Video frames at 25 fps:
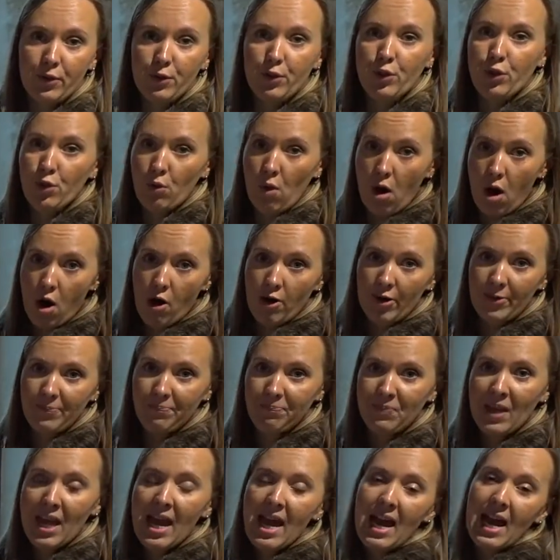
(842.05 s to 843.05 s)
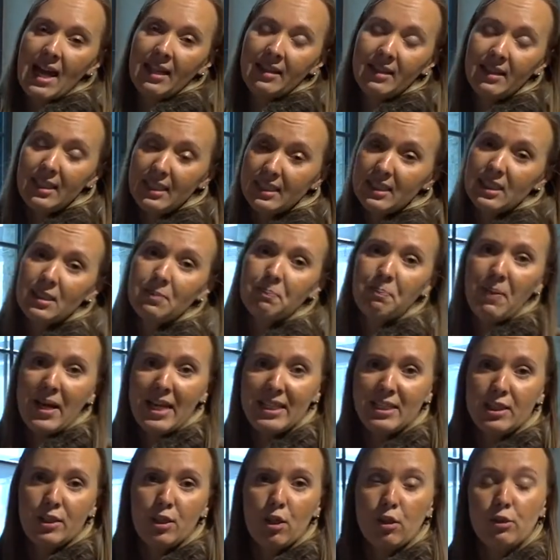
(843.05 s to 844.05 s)
you are. And this is
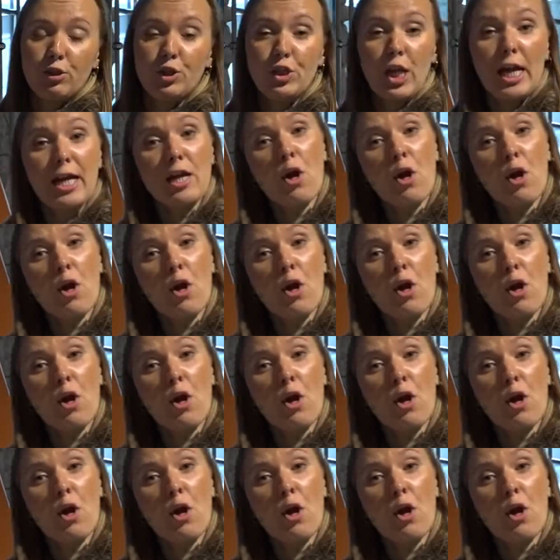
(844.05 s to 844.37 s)
based on Jay